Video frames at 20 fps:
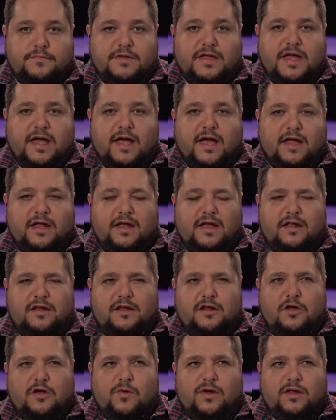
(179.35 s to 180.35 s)
Yeah, and
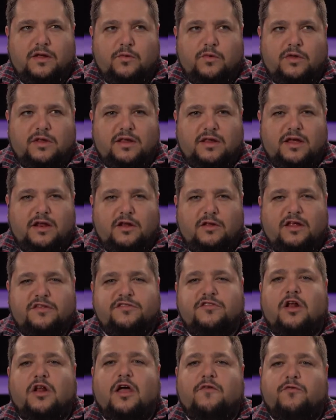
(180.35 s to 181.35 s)
you know what? You know, let's
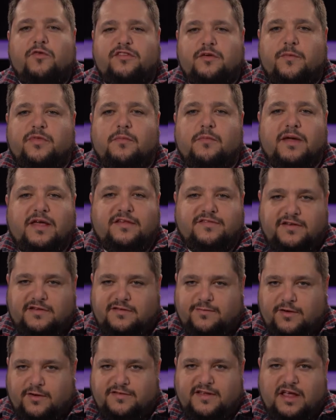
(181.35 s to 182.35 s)
start off of the basics.
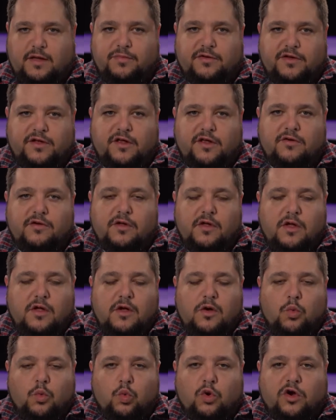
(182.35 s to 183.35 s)
For example, you know,
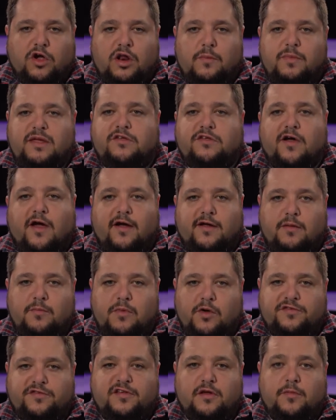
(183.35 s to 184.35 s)
we're going to be talking
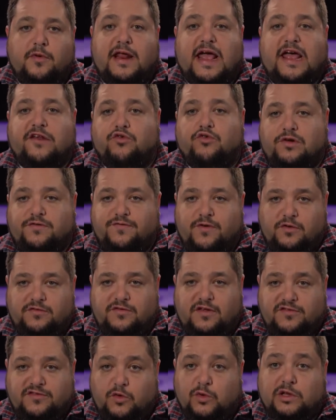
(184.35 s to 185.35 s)
mostly about Android
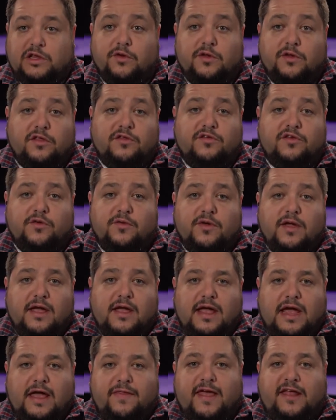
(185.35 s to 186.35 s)
phones, as you alluded to,
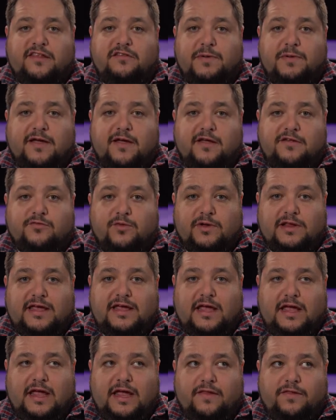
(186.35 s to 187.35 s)
and that's because
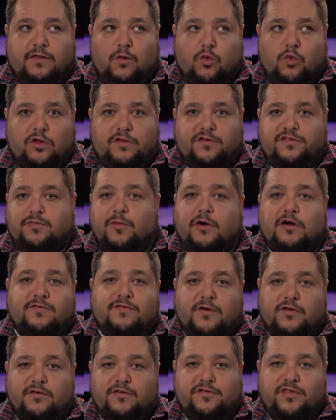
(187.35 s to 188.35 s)
really in the world of
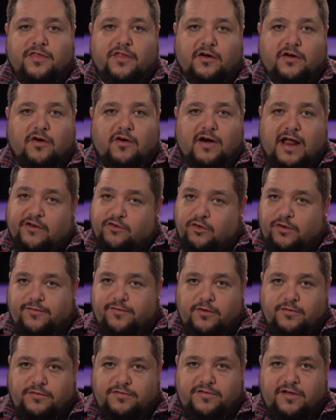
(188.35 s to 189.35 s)
smartphones, there are Android
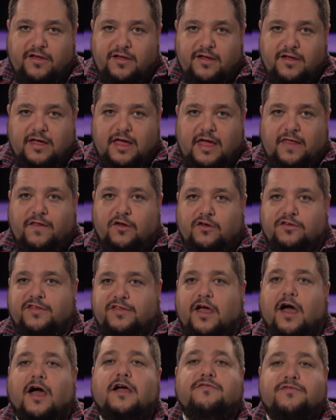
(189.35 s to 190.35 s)
phones and there's
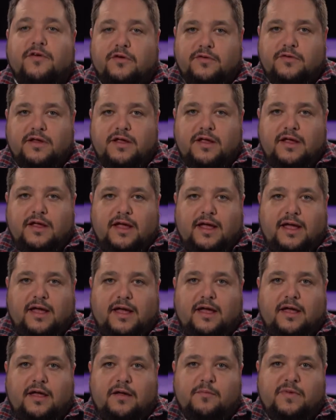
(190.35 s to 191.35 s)
the iPhone.
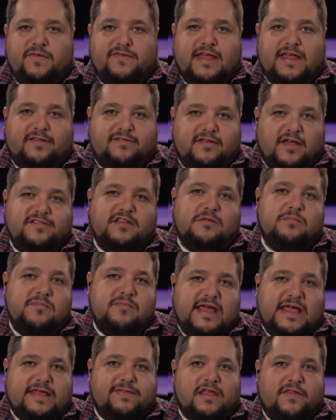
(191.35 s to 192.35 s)
Uh, but that doesn't
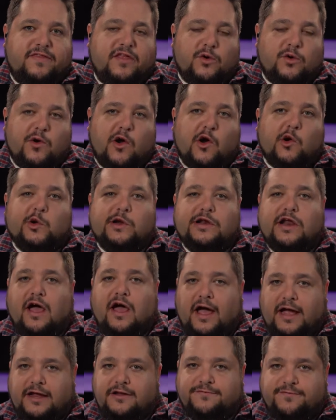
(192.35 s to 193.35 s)
mean that there aren't
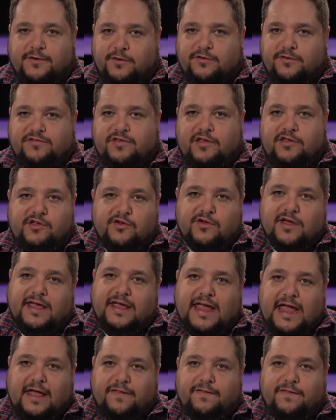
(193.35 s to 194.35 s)
iPhones that you can
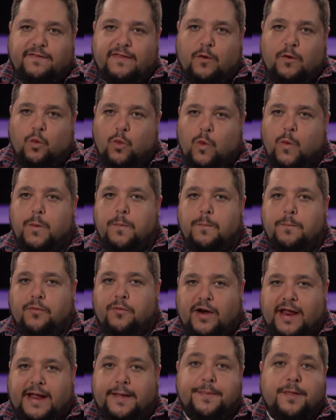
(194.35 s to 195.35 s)
get that won't
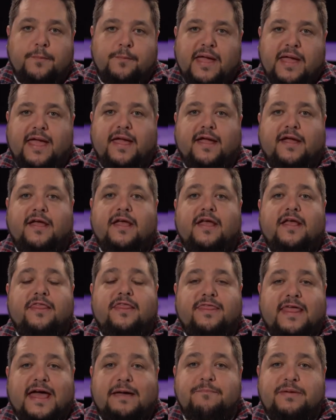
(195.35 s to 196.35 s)
break the bank.
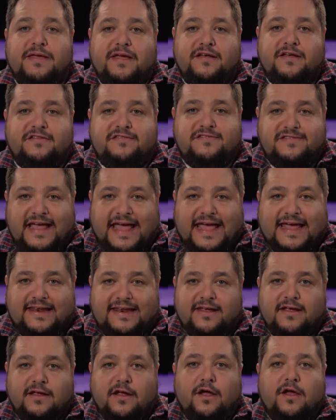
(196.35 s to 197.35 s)
That being
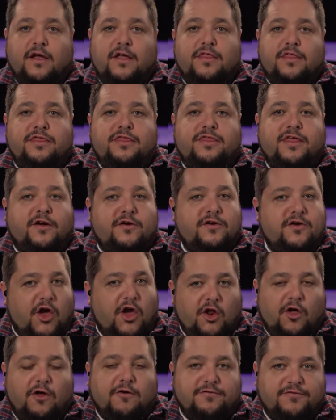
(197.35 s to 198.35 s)
said, they're
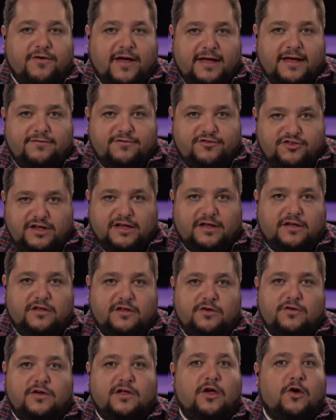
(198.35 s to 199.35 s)
not all 5G.
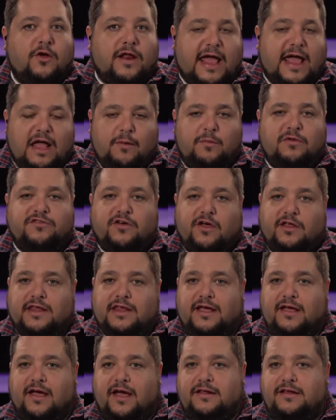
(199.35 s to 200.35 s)
You can go to Amazon
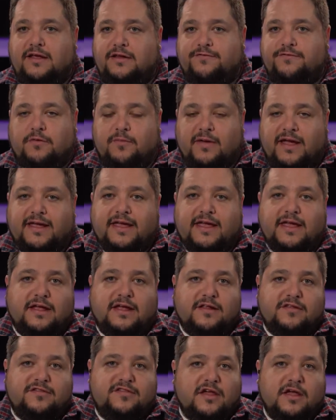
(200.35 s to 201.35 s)
like I did for my
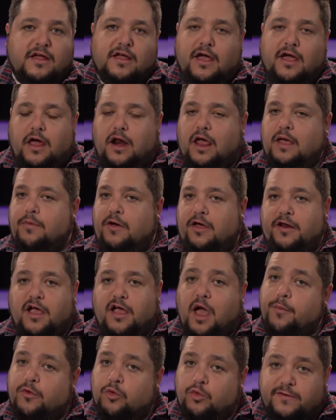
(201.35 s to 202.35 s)
kids, and I bought a
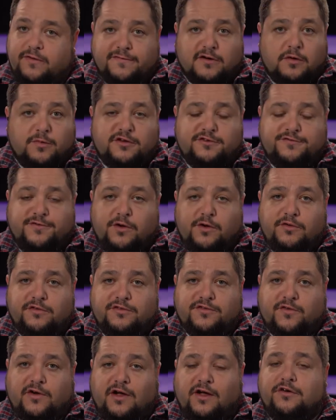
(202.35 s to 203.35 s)
couple refurbished phones
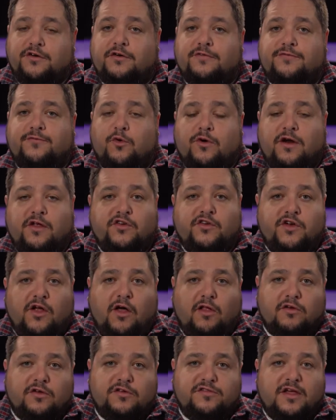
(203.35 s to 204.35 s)
for under
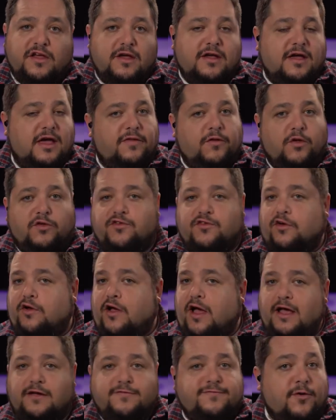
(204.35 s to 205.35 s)
$400, and those are
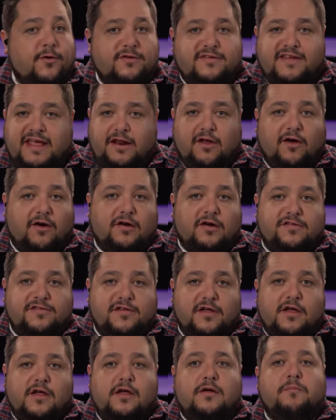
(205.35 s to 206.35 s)
iPhone 10Rs,
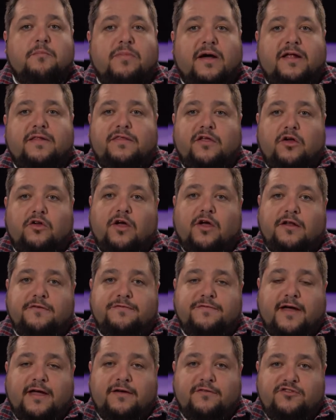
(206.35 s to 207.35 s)
but they're not
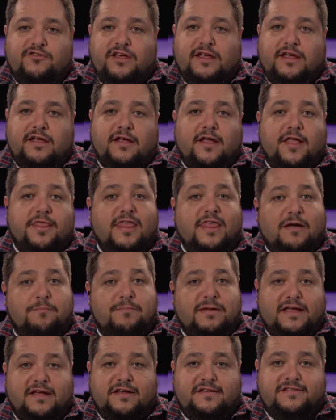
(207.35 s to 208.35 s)
5G. That
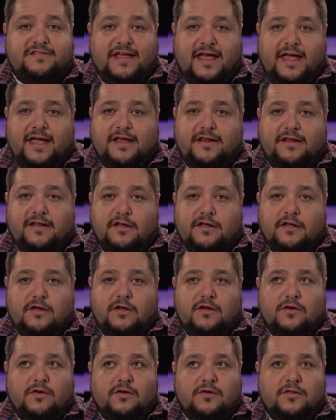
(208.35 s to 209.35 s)
being said,
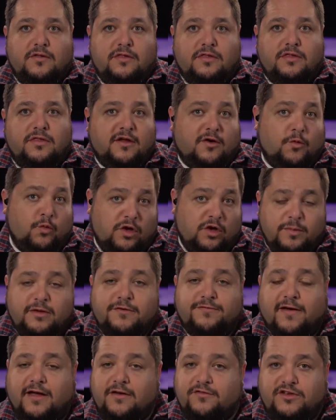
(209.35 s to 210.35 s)
there will be
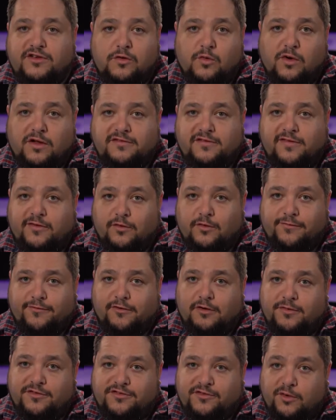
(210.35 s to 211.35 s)
5G ones in the
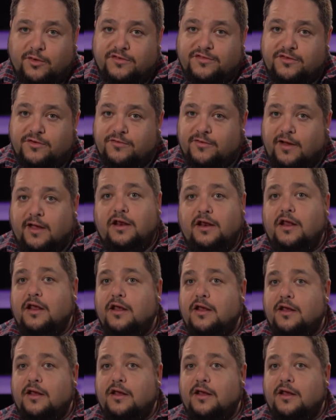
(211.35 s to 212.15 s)
refurbished store soon, right?